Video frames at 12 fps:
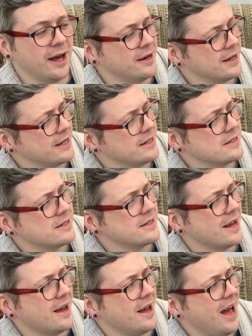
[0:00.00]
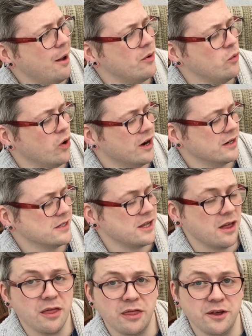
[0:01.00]
and it's How It
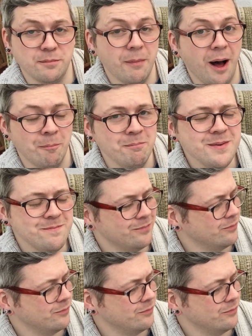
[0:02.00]
Works, The Mum,